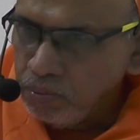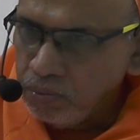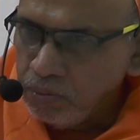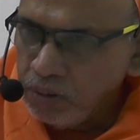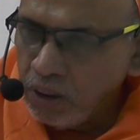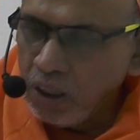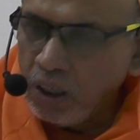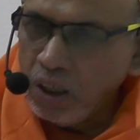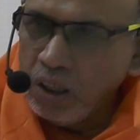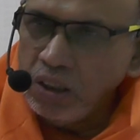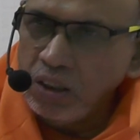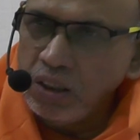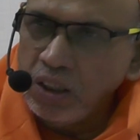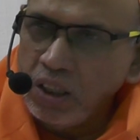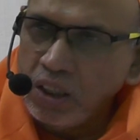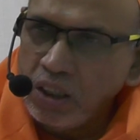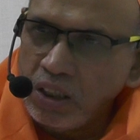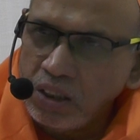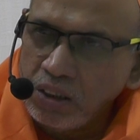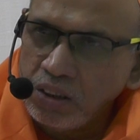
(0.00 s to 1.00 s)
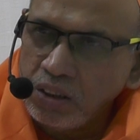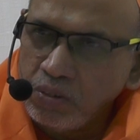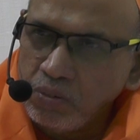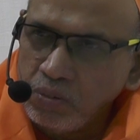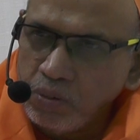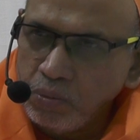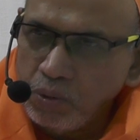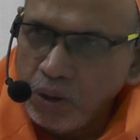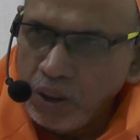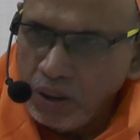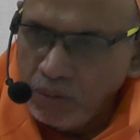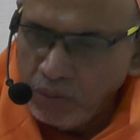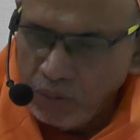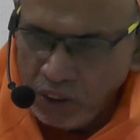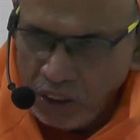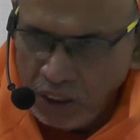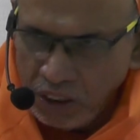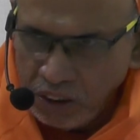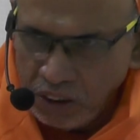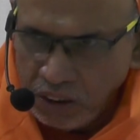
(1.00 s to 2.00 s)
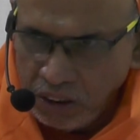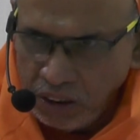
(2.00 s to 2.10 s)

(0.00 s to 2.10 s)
Then all the elders of the village,